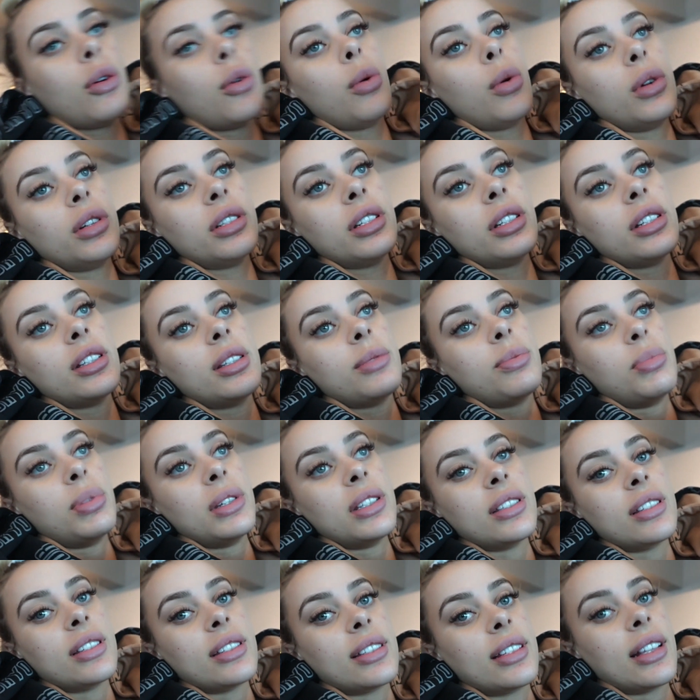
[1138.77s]
Qantas
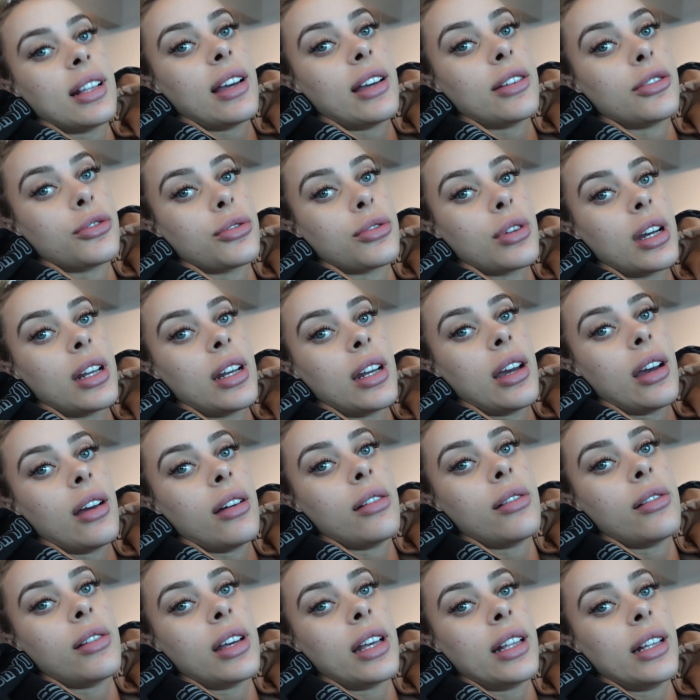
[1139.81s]
Business Lounge right
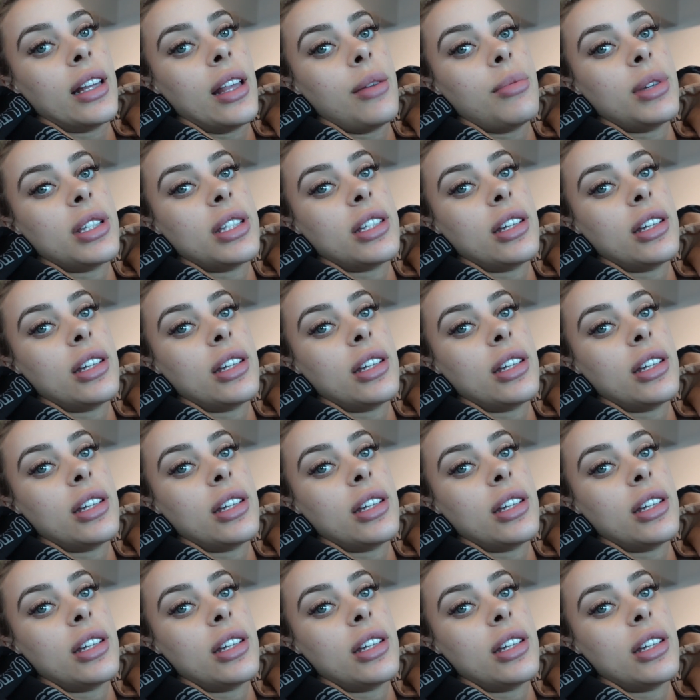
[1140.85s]
now, and let me